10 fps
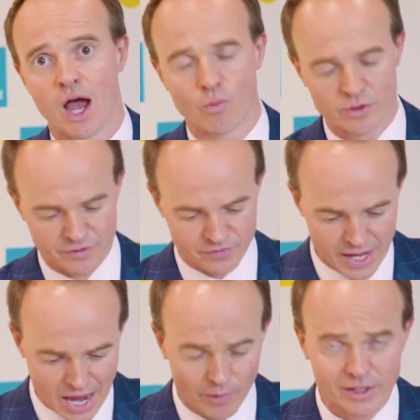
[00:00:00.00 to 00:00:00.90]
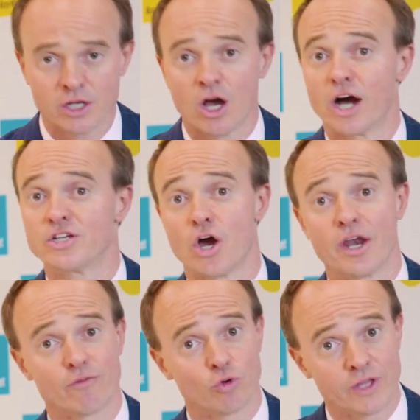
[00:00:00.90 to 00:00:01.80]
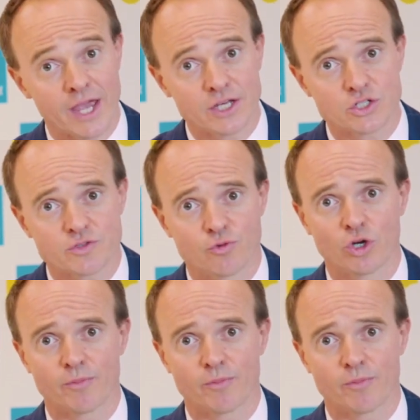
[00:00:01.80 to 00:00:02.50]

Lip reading: within the hour. I don't have all the answers for you,